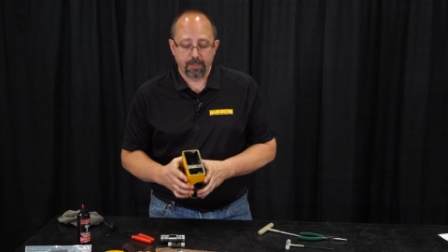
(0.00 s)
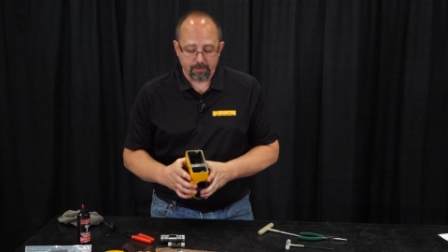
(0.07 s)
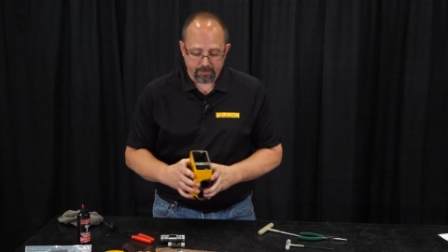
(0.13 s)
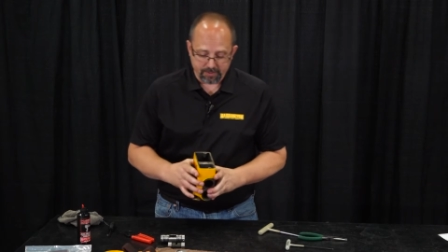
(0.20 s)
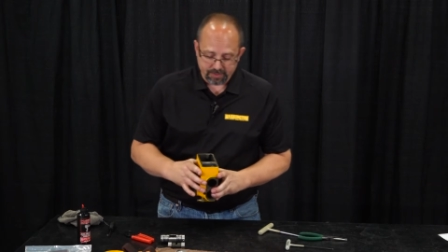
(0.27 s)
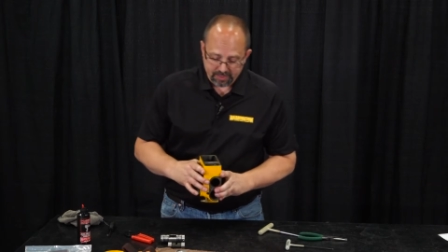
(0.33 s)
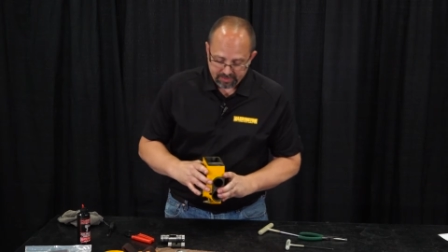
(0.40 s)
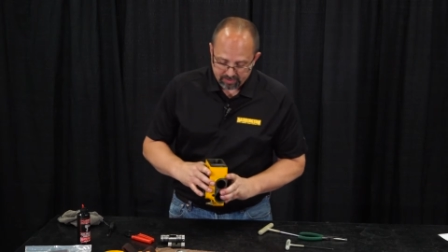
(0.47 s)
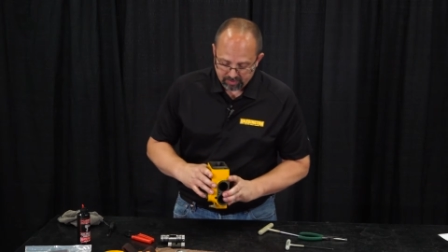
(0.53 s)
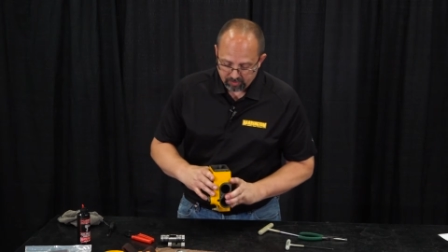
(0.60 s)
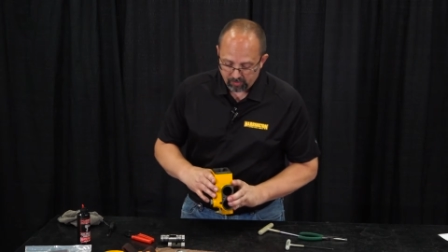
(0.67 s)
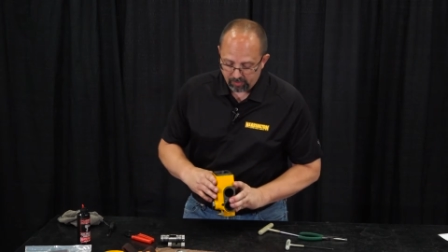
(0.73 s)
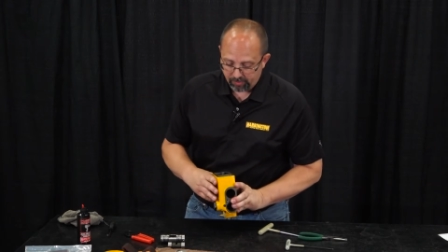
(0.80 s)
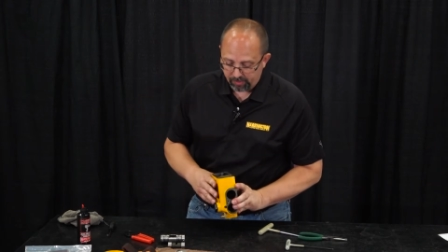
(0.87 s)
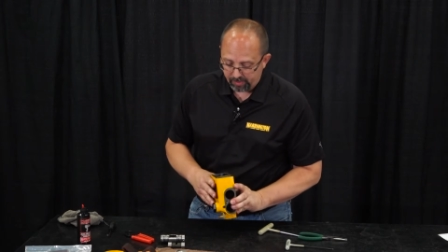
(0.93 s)
on a
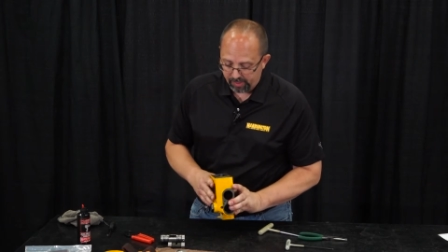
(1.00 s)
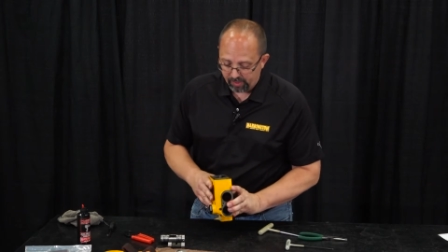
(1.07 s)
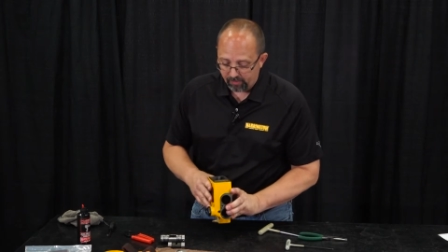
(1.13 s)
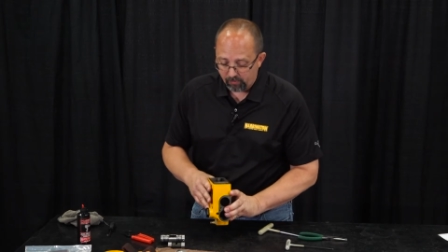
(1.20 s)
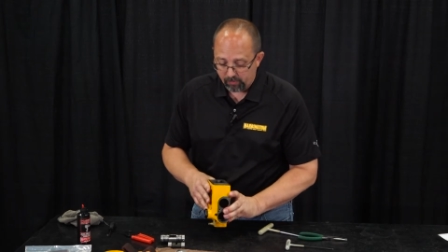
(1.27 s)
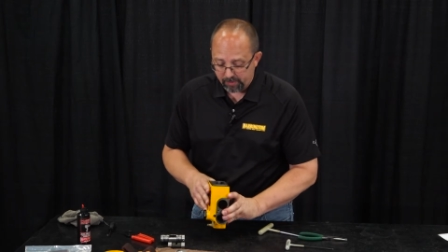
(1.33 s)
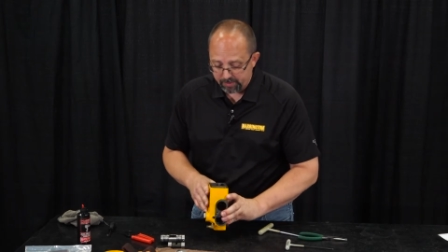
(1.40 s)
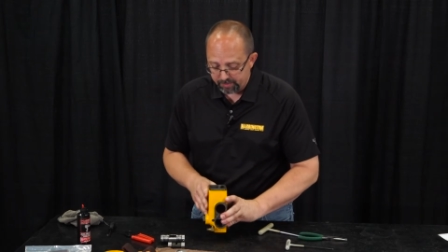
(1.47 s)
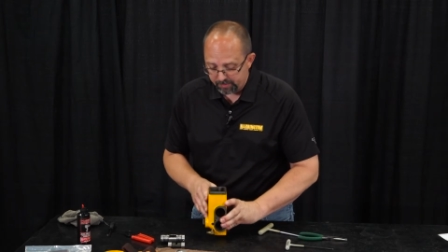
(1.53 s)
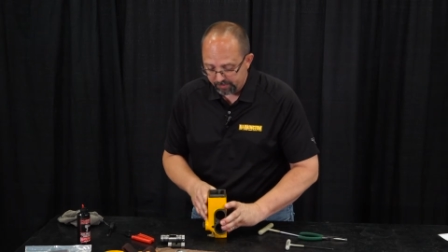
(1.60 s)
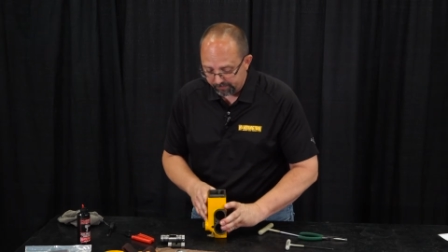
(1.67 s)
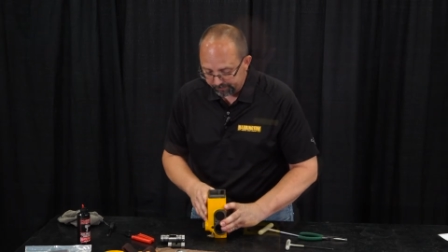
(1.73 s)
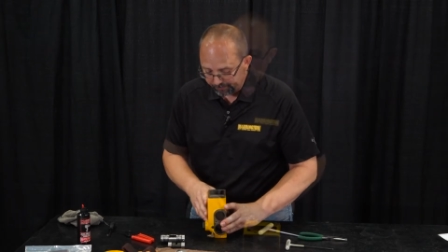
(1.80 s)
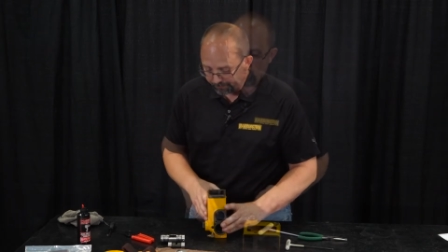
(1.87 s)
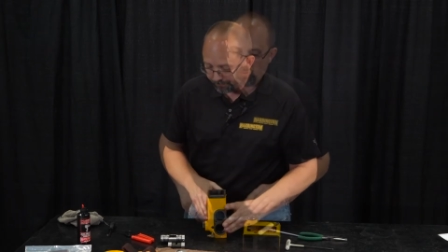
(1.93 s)
TCR Air Hoist.
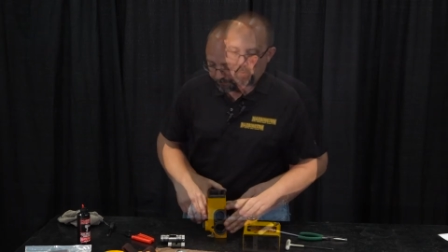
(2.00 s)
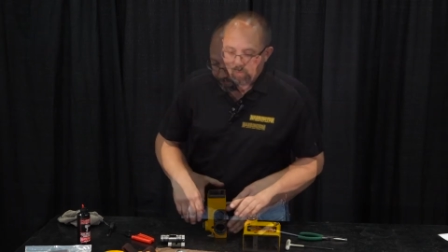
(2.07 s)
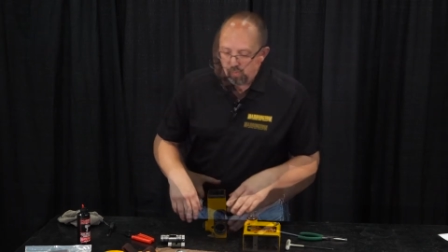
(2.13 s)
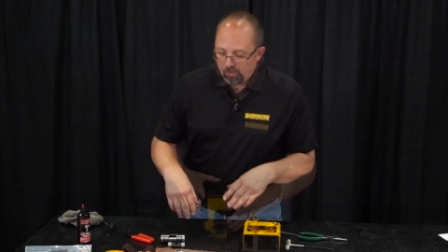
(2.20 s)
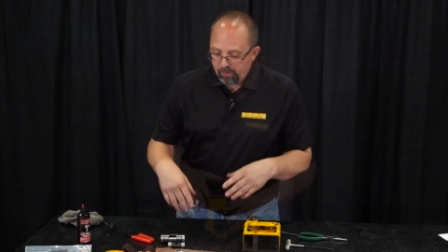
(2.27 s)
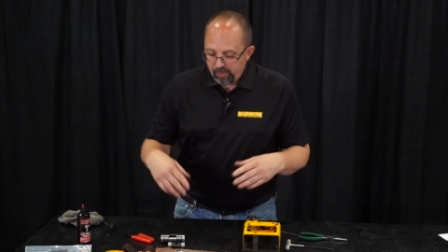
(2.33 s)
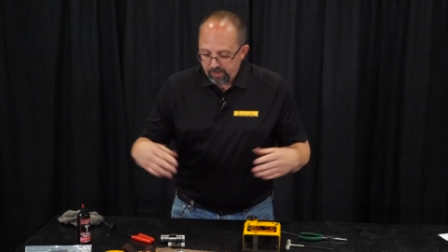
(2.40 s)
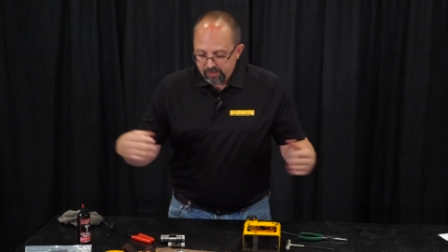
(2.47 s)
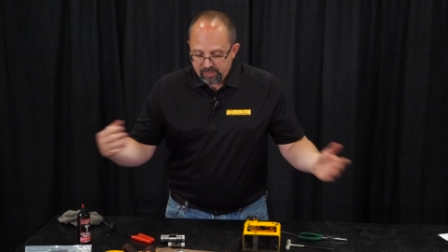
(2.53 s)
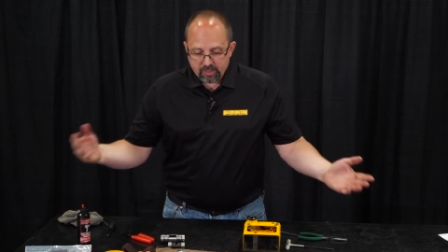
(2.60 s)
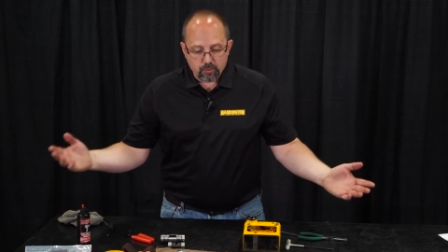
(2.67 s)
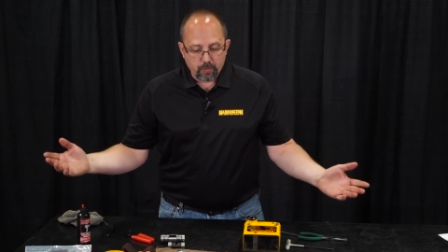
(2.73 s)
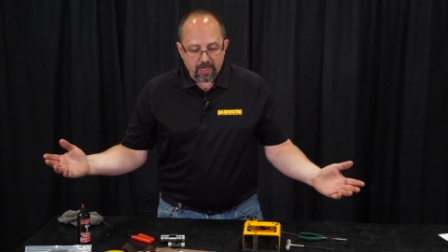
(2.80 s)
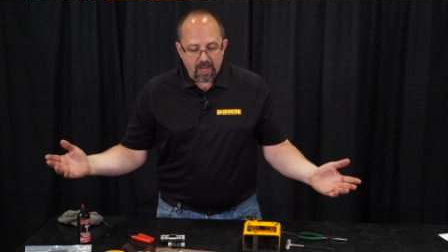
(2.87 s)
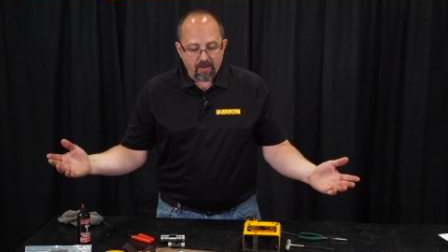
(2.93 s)

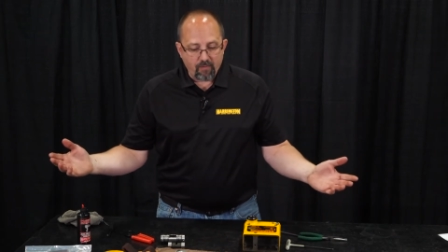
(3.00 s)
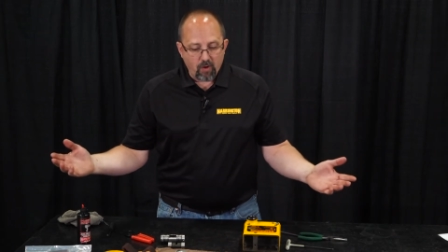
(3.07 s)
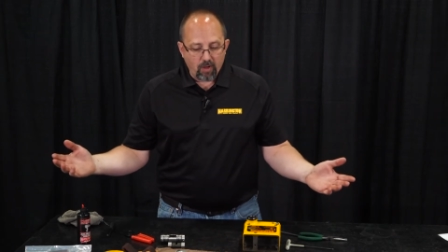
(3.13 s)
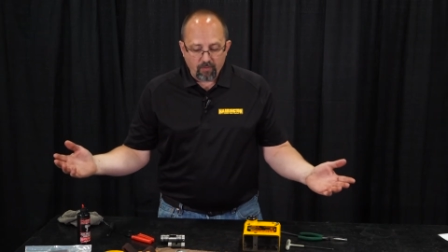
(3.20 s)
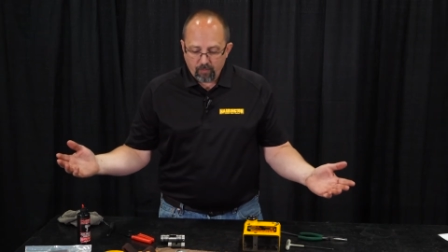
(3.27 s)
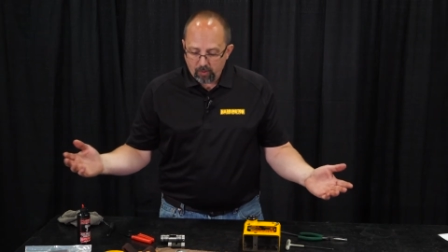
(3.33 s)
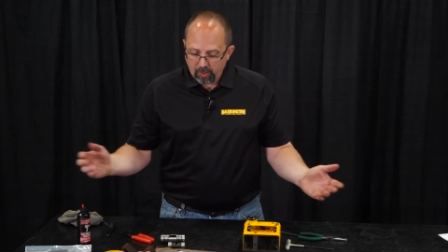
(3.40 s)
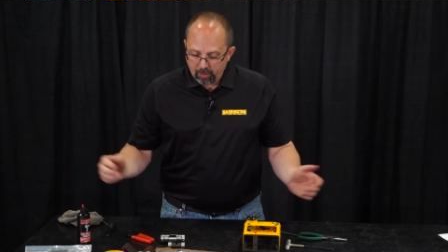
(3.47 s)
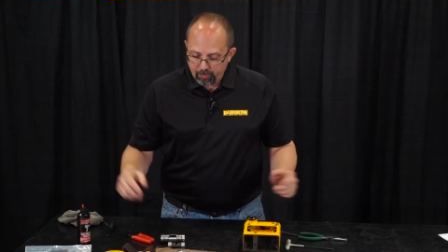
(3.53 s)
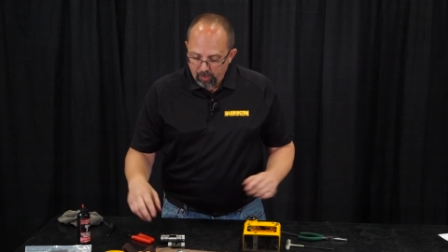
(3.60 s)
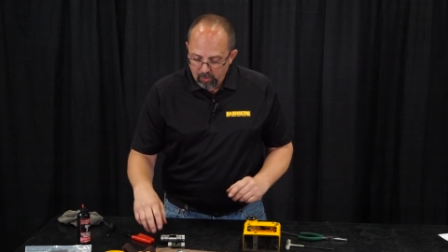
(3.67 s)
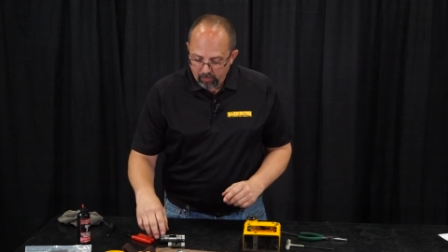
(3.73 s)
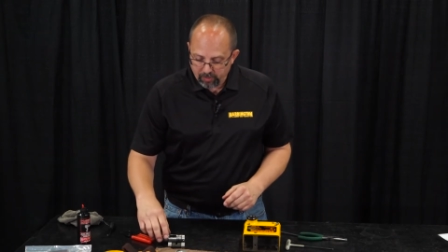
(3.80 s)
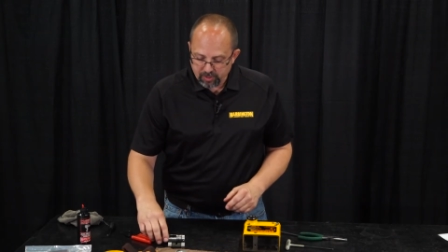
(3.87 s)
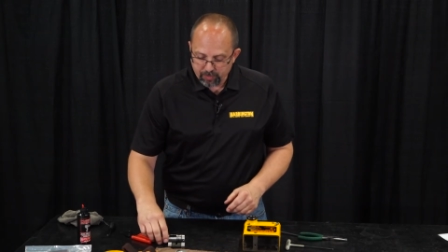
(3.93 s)
Since we have all of our
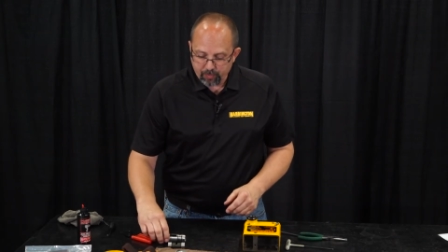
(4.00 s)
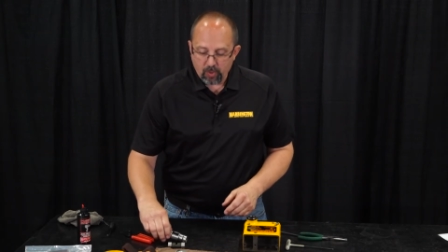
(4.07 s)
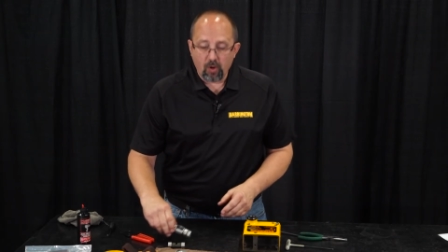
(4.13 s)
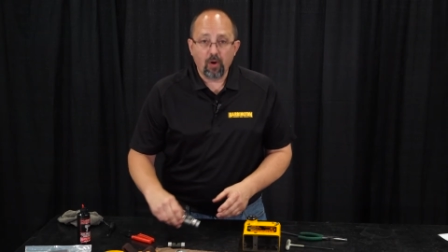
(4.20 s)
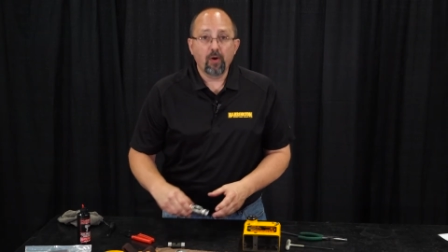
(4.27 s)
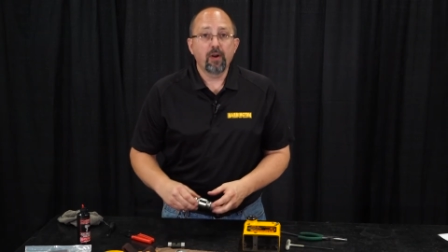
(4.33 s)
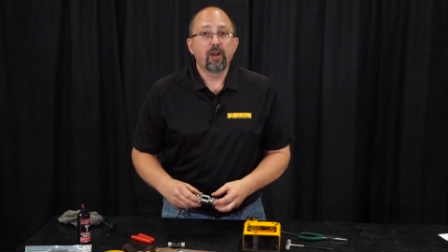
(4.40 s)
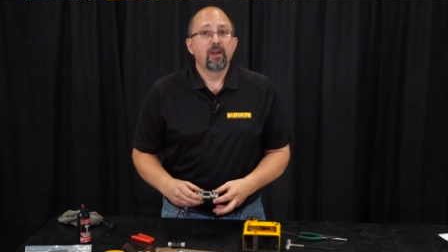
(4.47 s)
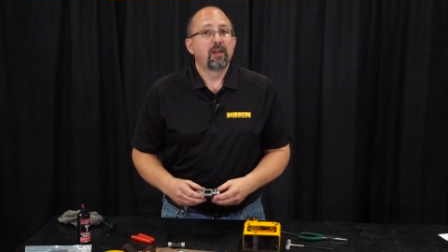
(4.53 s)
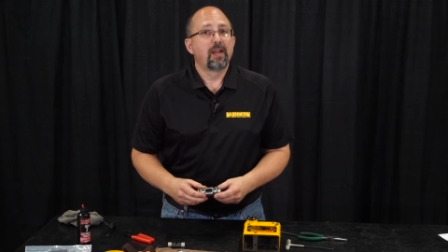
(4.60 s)
components apart,